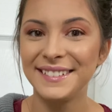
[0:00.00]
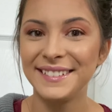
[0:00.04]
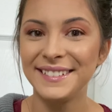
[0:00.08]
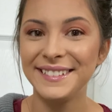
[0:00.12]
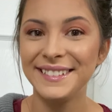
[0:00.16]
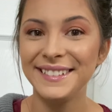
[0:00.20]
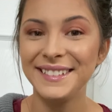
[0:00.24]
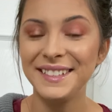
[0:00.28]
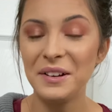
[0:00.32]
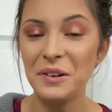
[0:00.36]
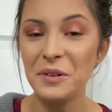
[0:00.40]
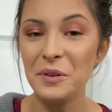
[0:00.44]

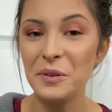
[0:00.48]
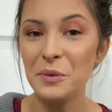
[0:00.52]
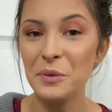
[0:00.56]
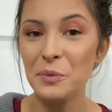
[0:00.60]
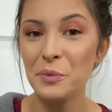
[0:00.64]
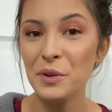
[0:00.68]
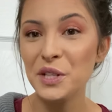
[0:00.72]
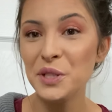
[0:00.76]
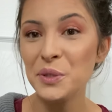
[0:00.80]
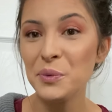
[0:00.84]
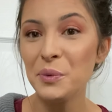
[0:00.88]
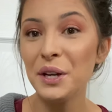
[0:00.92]
So
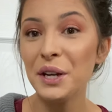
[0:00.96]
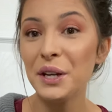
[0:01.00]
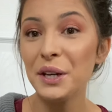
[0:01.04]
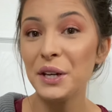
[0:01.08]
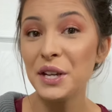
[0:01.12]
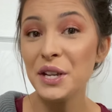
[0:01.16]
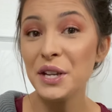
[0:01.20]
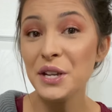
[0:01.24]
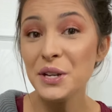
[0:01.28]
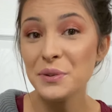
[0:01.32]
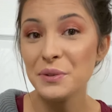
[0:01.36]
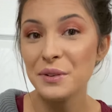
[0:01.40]
which one are
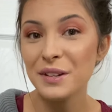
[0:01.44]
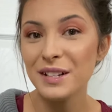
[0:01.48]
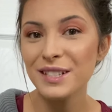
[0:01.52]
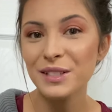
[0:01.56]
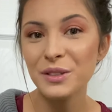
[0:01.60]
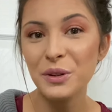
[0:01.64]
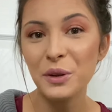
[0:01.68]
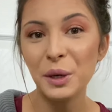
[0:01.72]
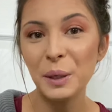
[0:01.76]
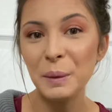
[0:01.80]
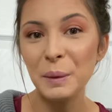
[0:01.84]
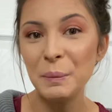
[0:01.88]
you,
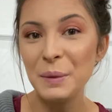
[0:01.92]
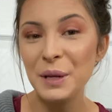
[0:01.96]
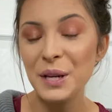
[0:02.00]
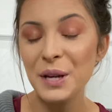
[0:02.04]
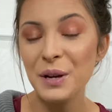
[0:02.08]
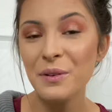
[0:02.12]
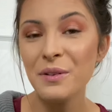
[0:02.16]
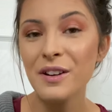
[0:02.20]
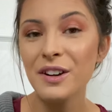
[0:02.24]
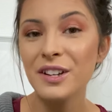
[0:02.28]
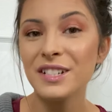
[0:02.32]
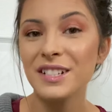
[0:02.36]

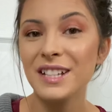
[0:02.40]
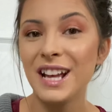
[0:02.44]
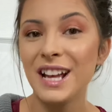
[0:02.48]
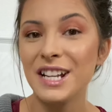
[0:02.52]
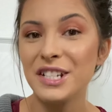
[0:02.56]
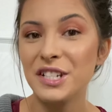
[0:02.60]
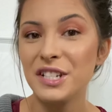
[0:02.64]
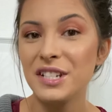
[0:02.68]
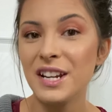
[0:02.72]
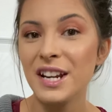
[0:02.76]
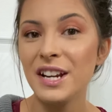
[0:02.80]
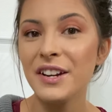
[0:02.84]
Scorpio or
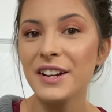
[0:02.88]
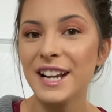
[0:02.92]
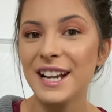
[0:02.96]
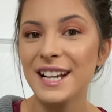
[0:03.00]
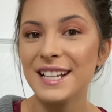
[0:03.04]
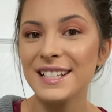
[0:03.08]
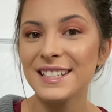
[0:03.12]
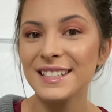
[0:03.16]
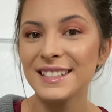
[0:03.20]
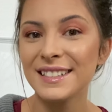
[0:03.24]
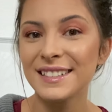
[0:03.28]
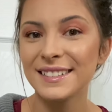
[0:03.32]

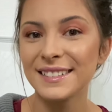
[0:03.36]
Sagittarius?